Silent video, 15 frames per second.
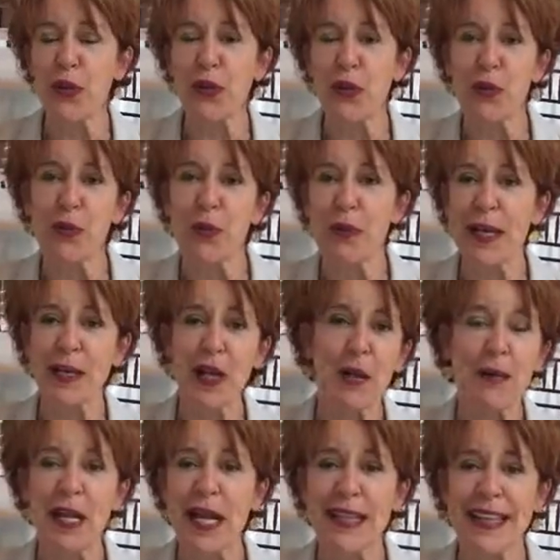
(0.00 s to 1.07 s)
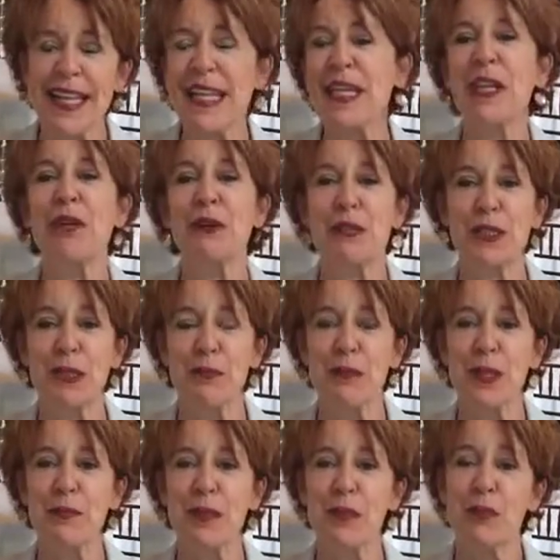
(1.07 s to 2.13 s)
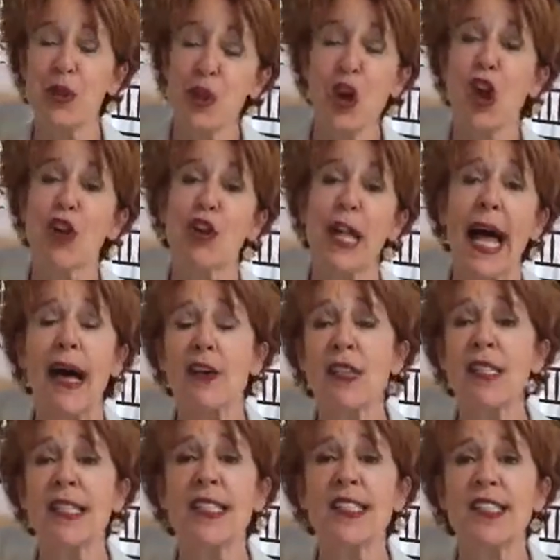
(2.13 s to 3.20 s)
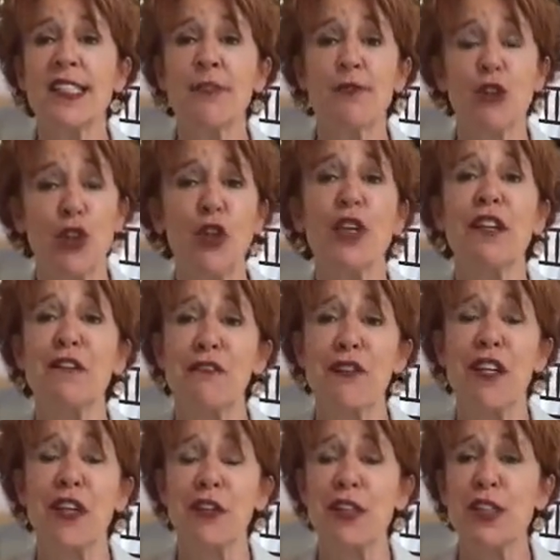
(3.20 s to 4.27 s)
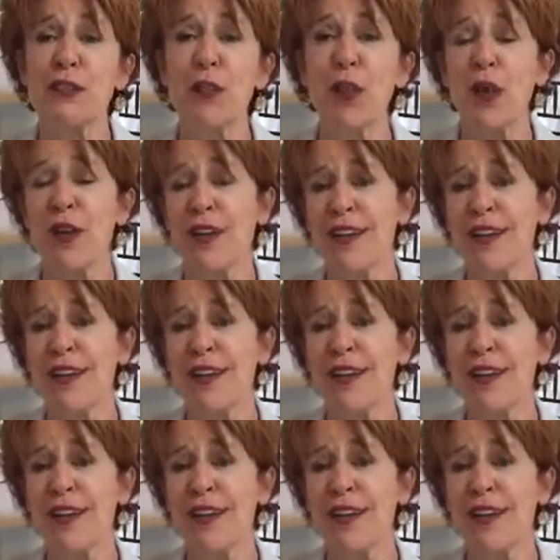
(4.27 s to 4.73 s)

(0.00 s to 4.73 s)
you know, we might come in athletic gear or something, but we're Carl House, and it's a different look and feel. It's more,